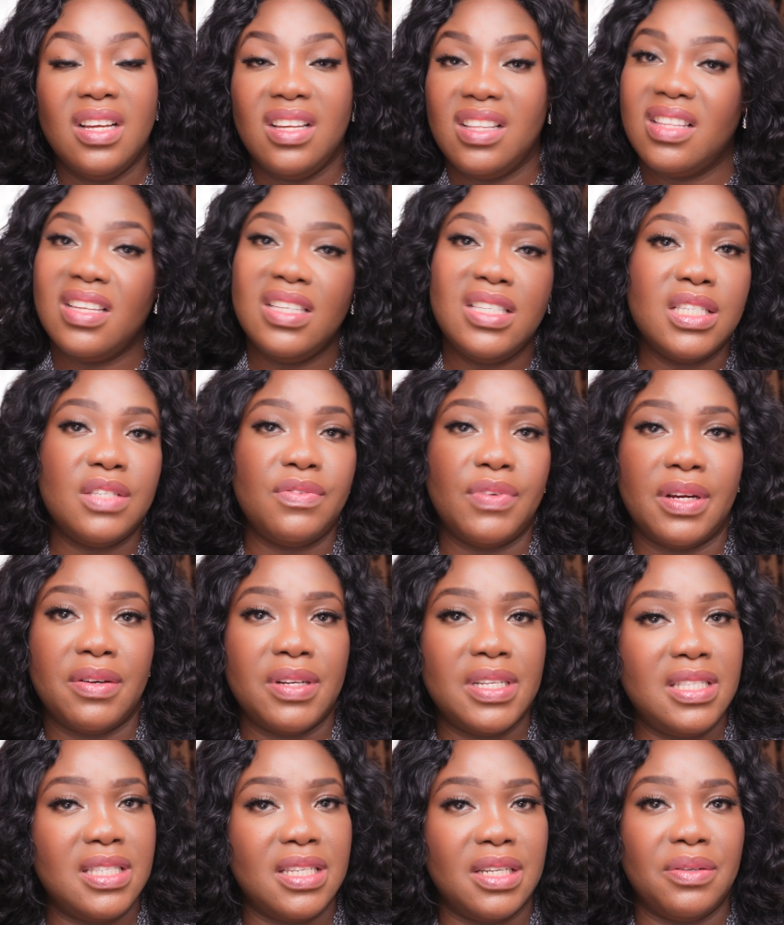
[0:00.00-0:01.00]
This is
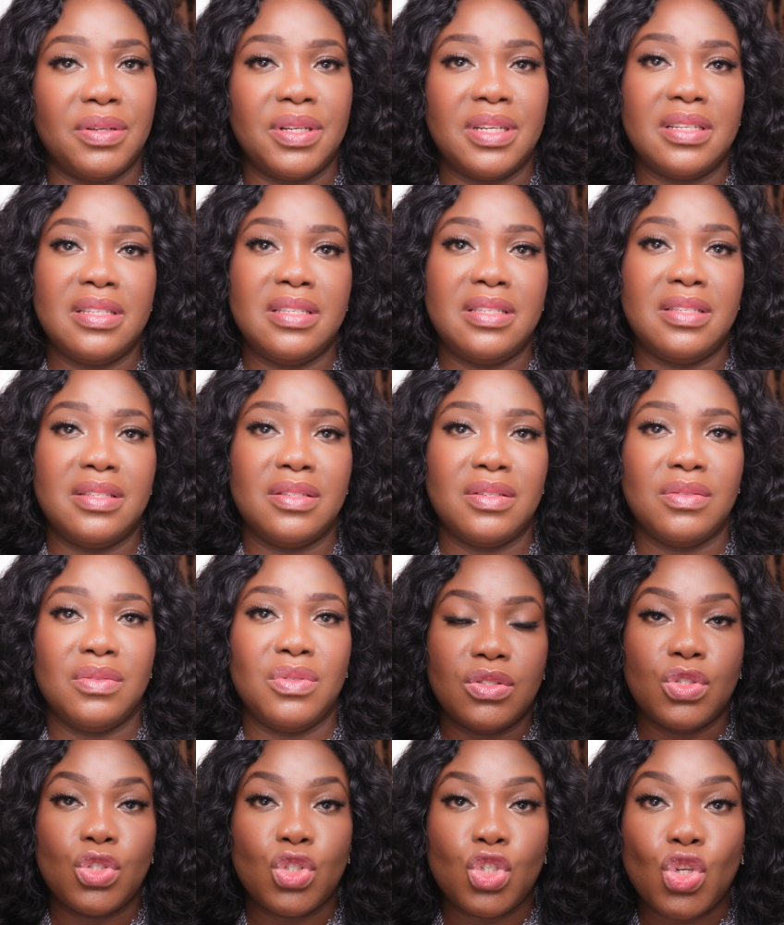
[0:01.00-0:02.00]
very serious.
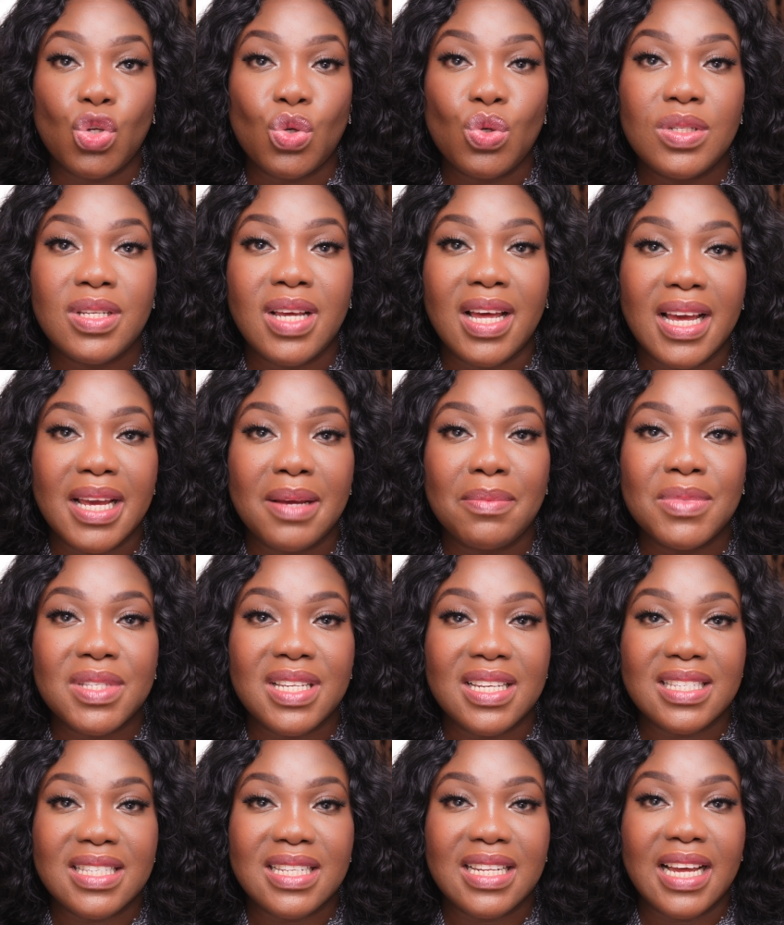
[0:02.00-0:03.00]
2 times
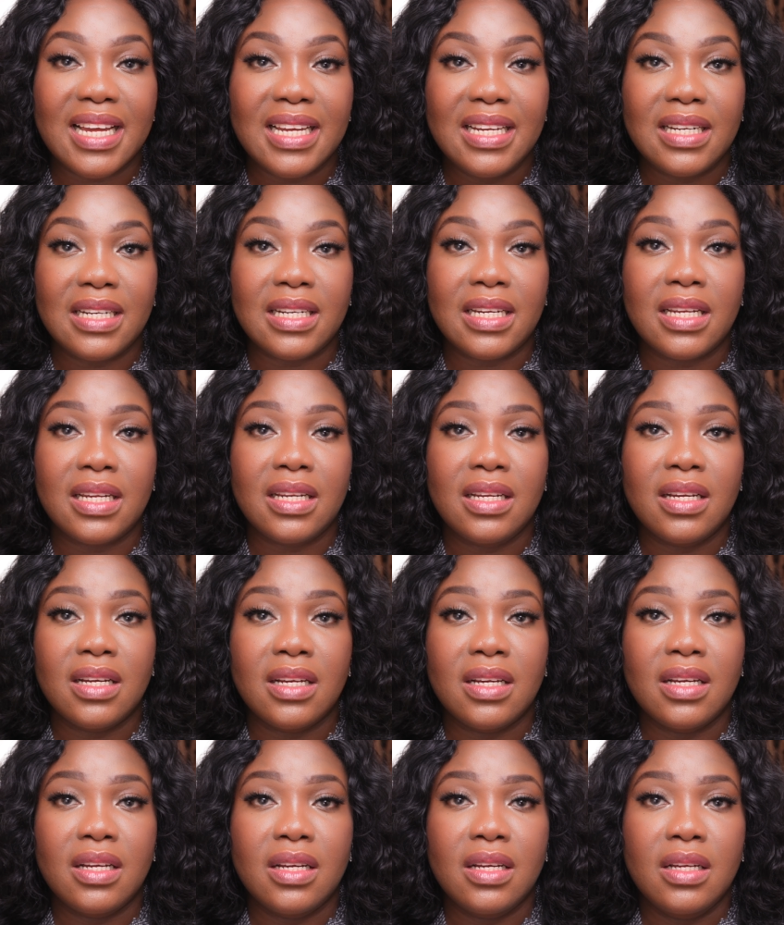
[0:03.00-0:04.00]
as likely
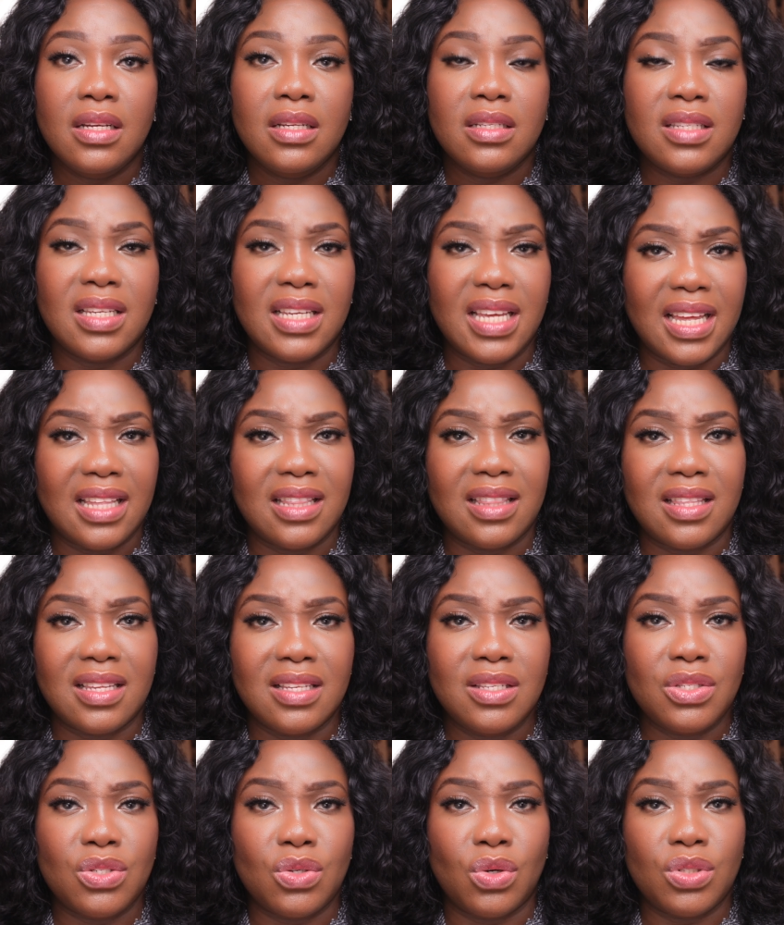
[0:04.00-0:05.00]
to get
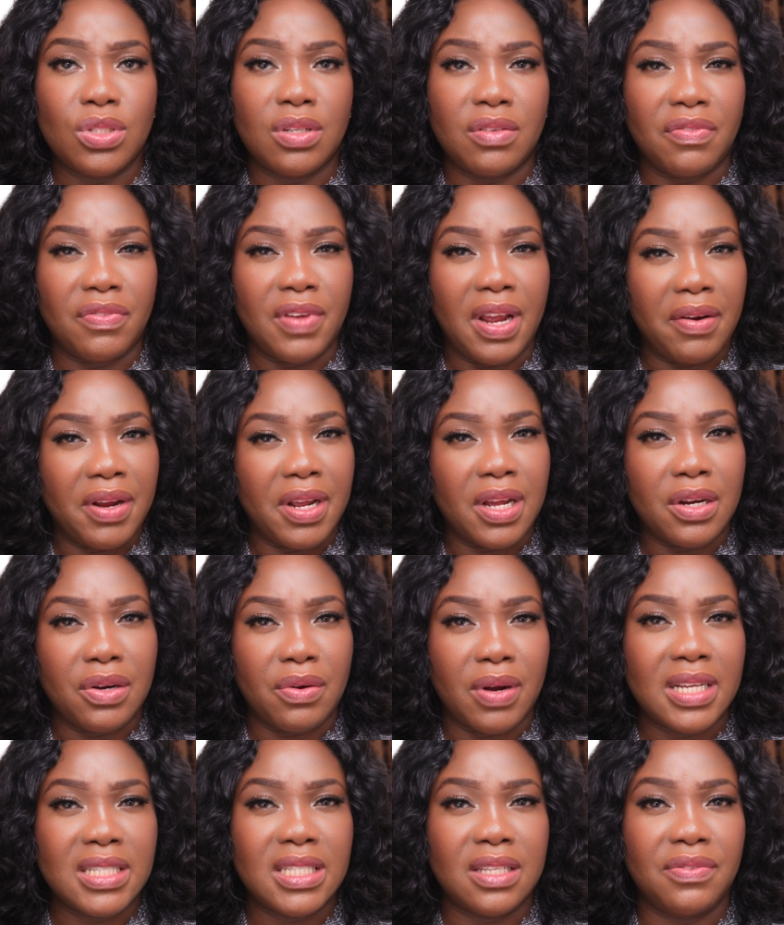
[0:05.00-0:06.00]
this sort of very
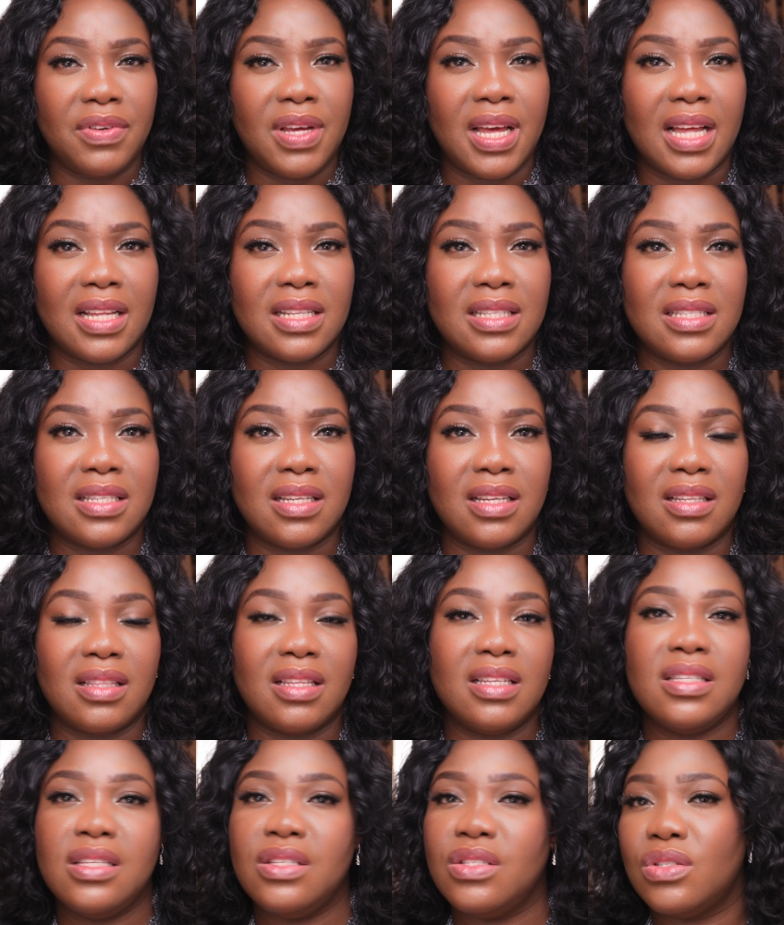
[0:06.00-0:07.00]
aggressive cancer.
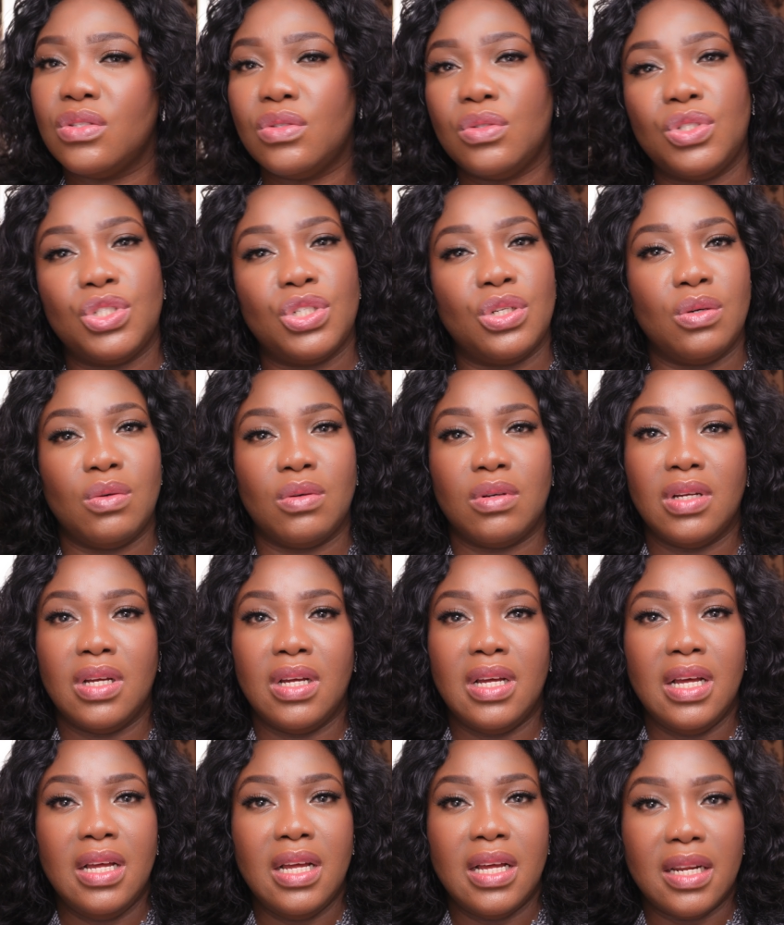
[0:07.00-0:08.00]
This is no joke.
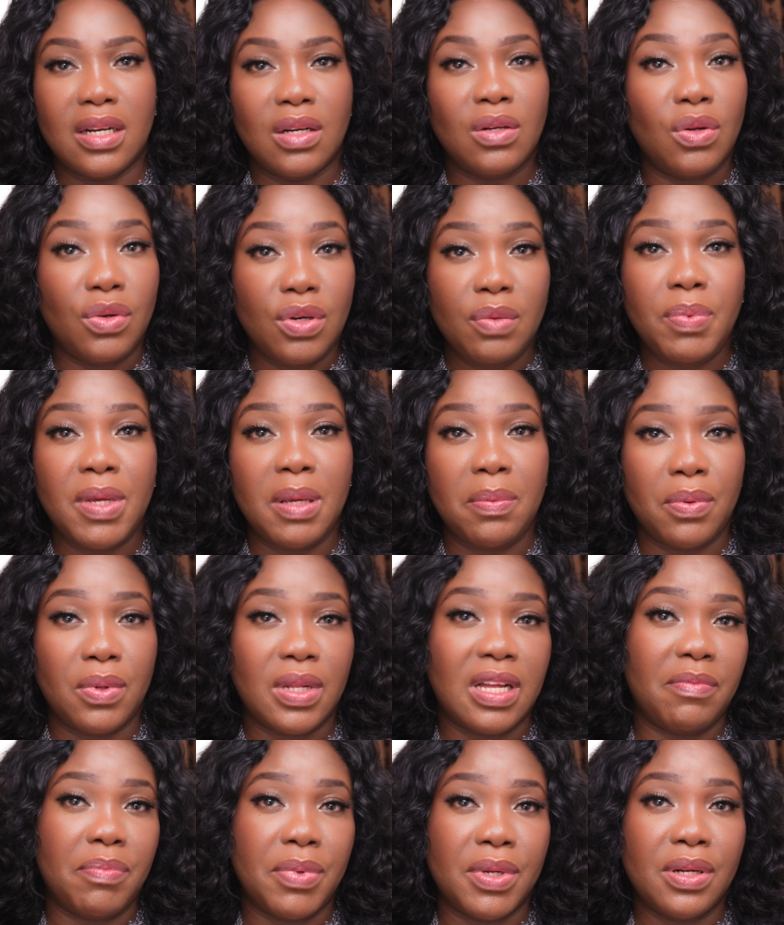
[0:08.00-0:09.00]
And a lot of people
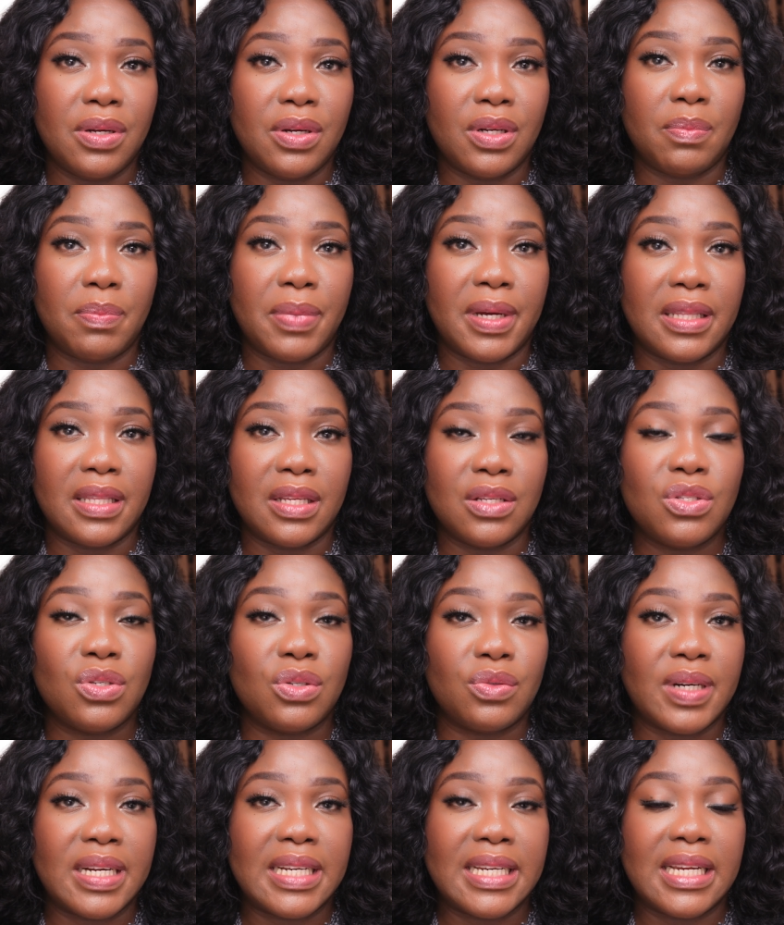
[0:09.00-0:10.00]
have been hurt by this
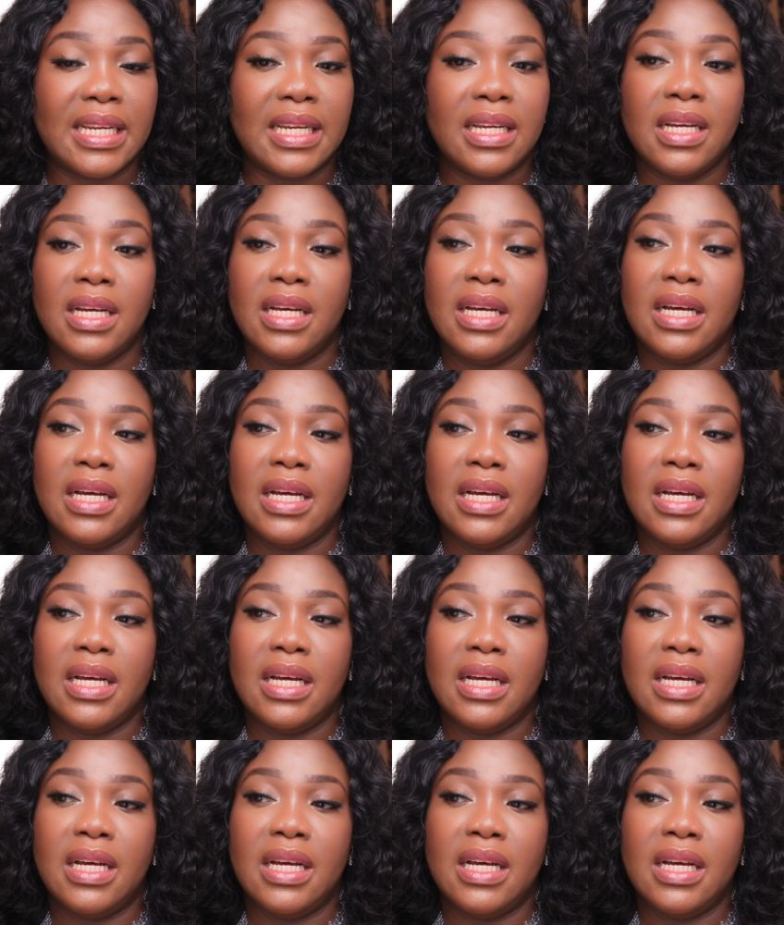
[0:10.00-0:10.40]
already.